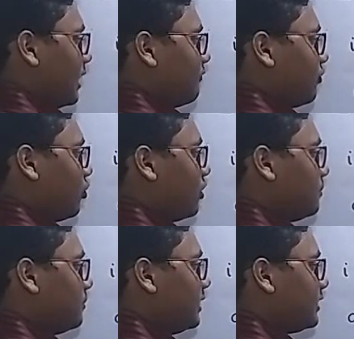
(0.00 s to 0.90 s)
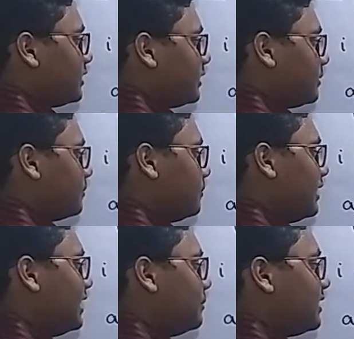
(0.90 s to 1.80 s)
4
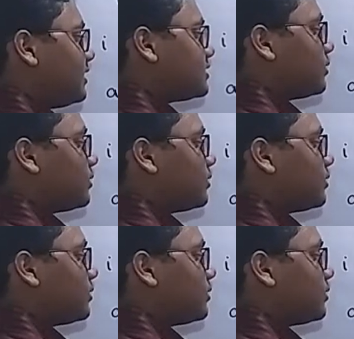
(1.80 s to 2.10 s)
millimeter